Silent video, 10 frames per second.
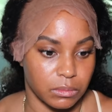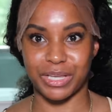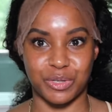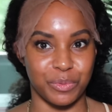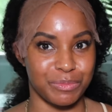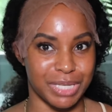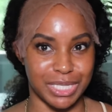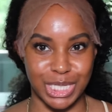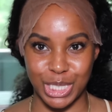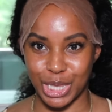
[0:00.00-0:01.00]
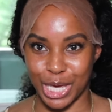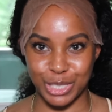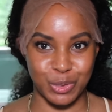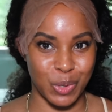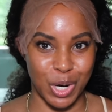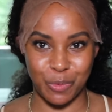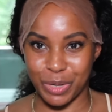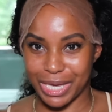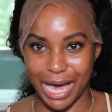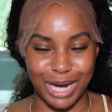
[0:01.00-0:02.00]
So we tinted the lace, girl.
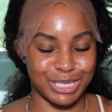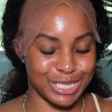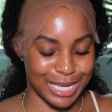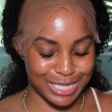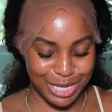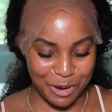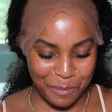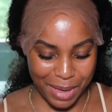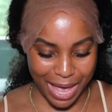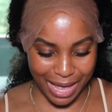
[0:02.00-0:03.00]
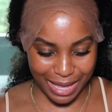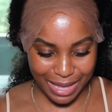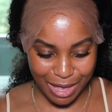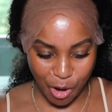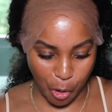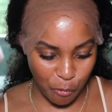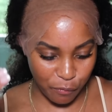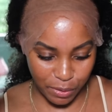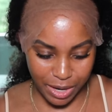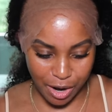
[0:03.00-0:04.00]
We got our skin tone back.
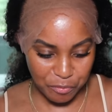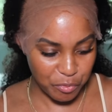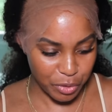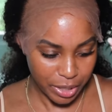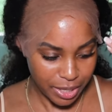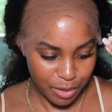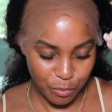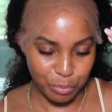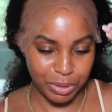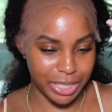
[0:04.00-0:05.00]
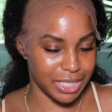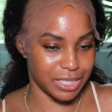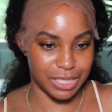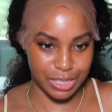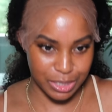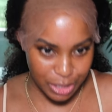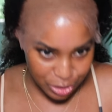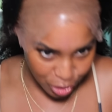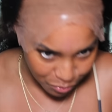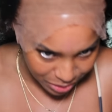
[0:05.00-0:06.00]
Hopefully our forehead will blend into the skin tone, but